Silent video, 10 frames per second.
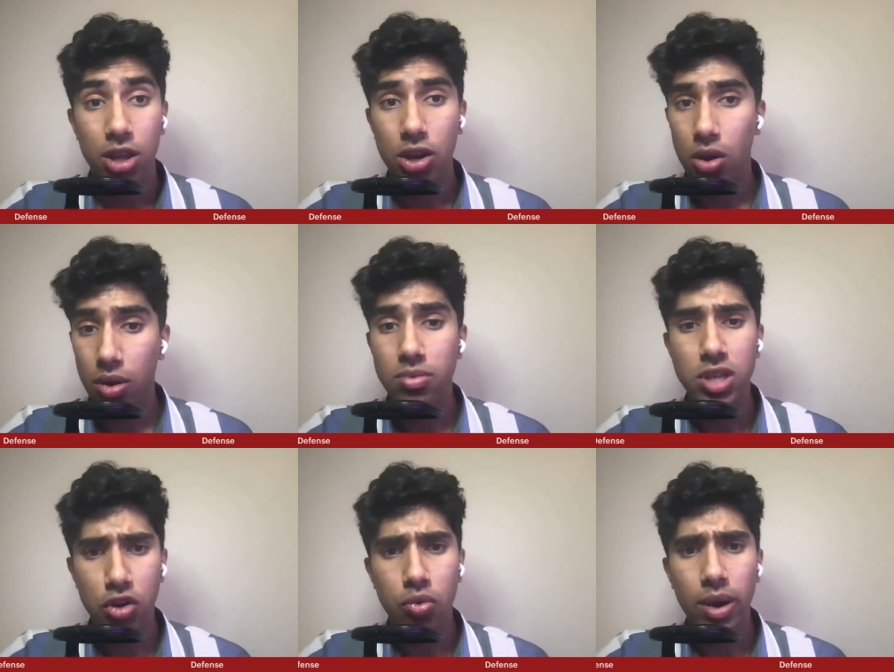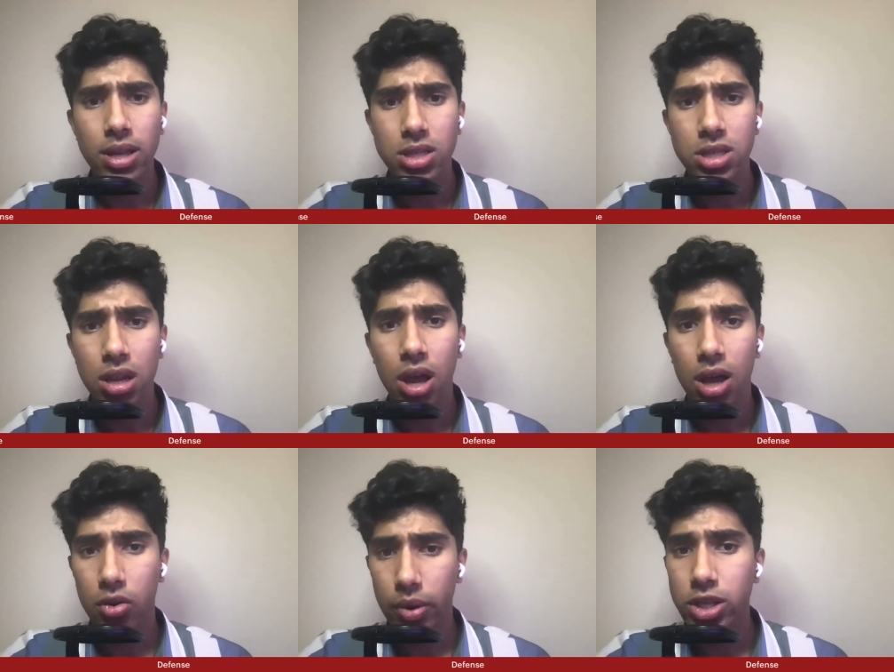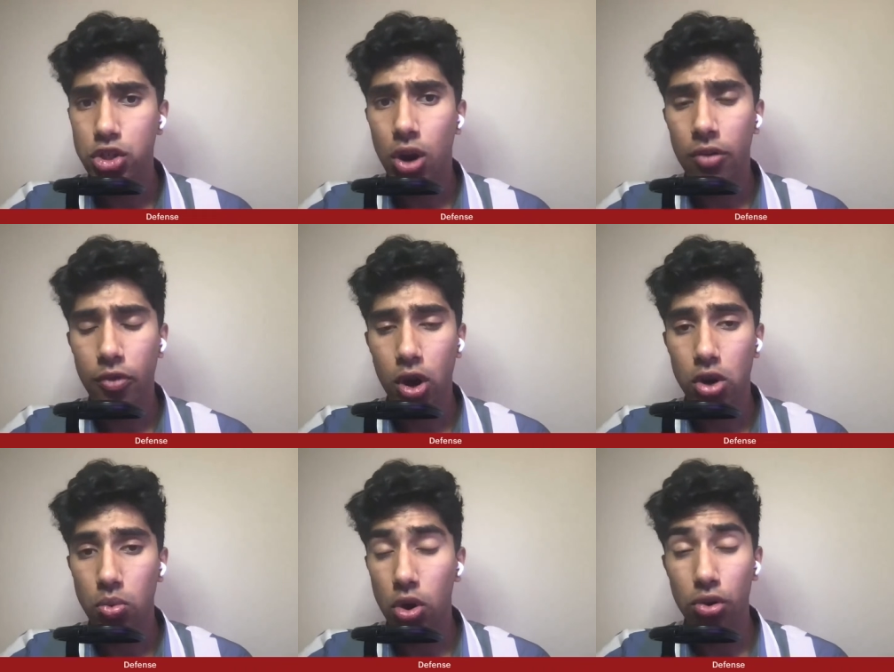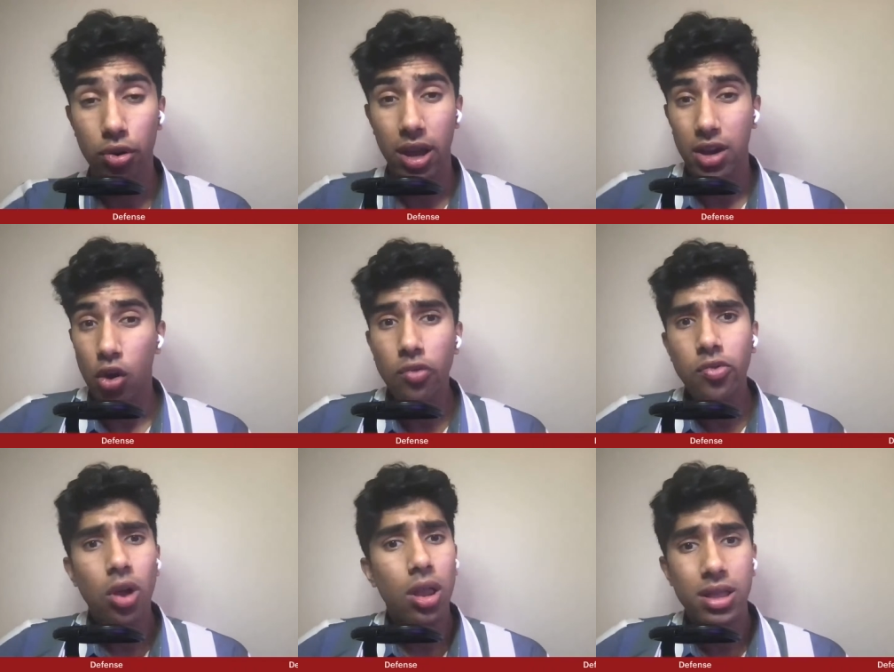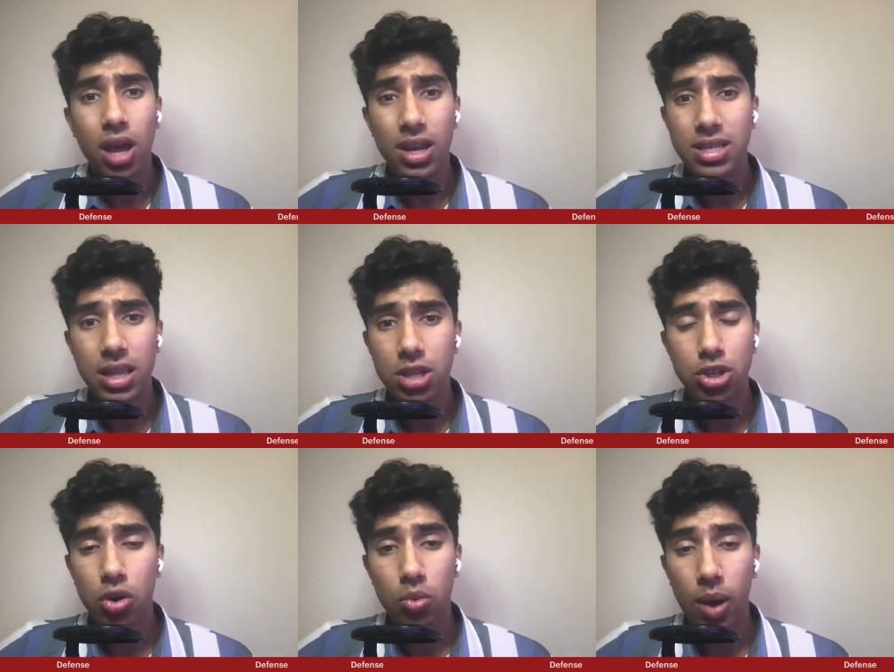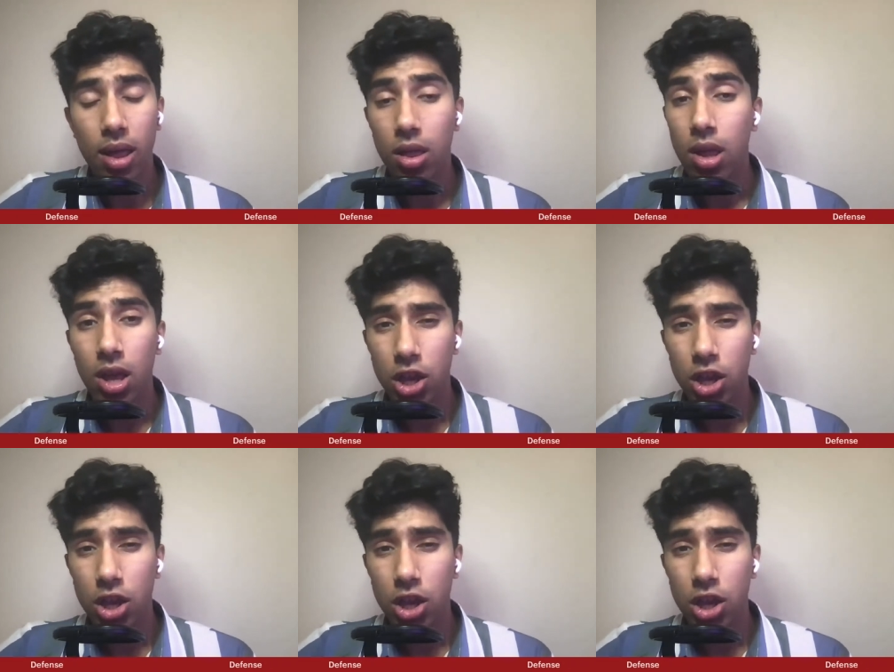It was a great start for Hunter Wohler. And overall, I thought he set the tone well.